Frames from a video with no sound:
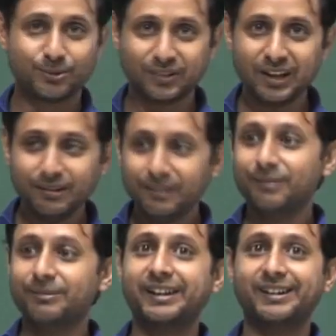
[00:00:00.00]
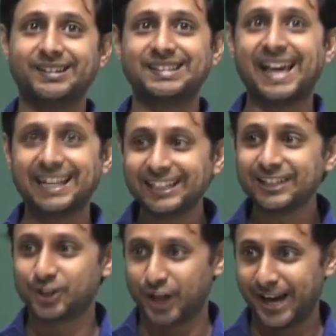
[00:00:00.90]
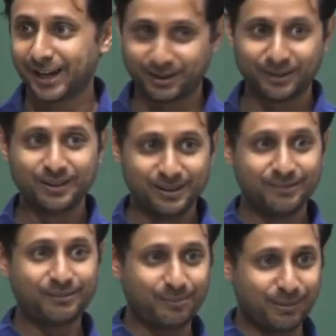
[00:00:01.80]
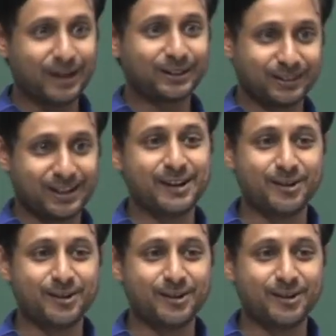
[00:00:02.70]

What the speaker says: you see, we did a sanity check. We plugged in R